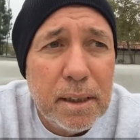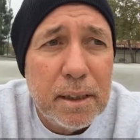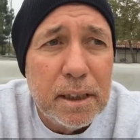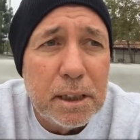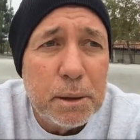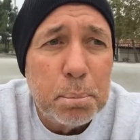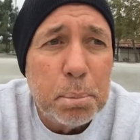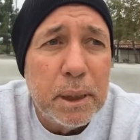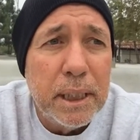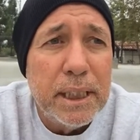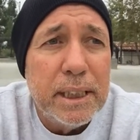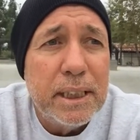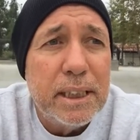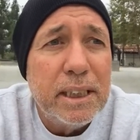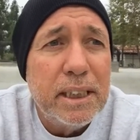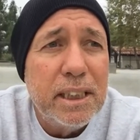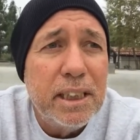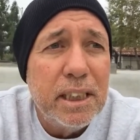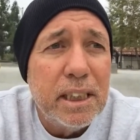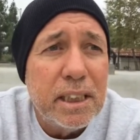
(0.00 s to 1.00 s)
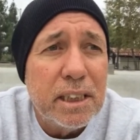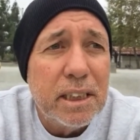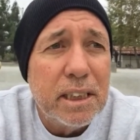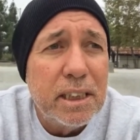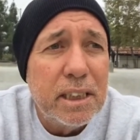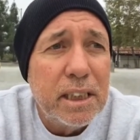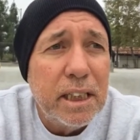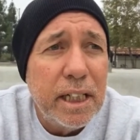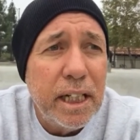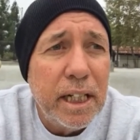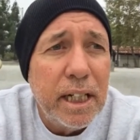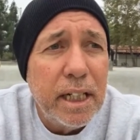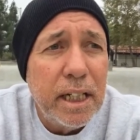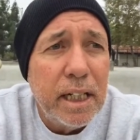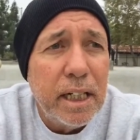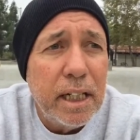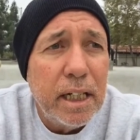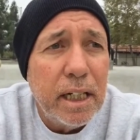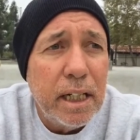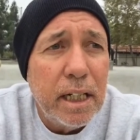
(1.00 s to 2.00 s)
This place is just
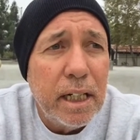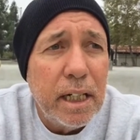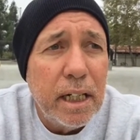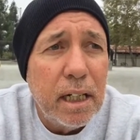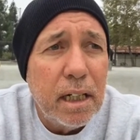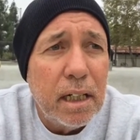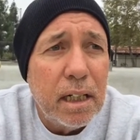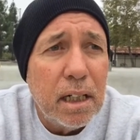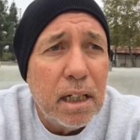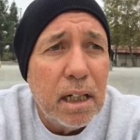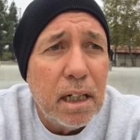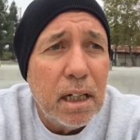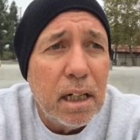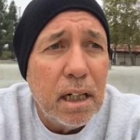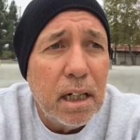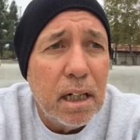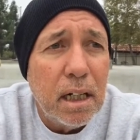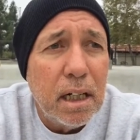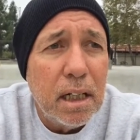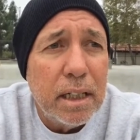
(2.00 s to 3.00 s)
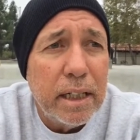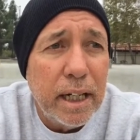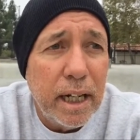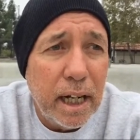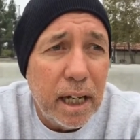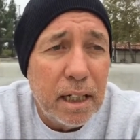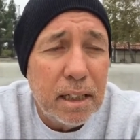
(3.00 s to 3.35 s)
a